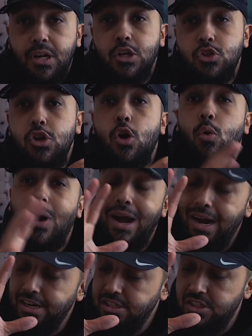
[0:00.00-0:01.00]
So
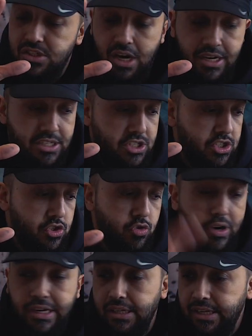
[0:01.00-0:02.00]
I
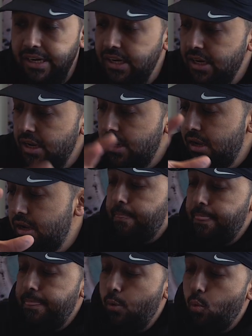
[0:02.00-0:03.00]
strictly
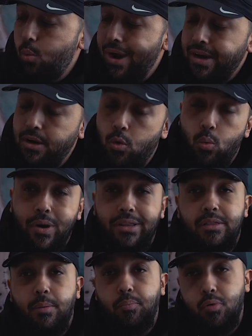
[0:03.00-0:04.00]
went
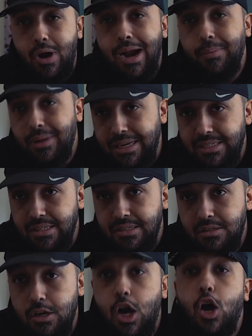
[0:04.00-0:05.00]
with the prime
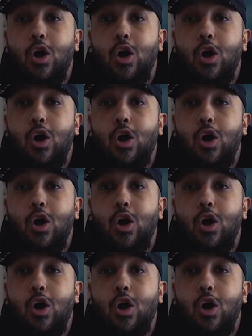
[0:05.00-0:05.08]
lenses.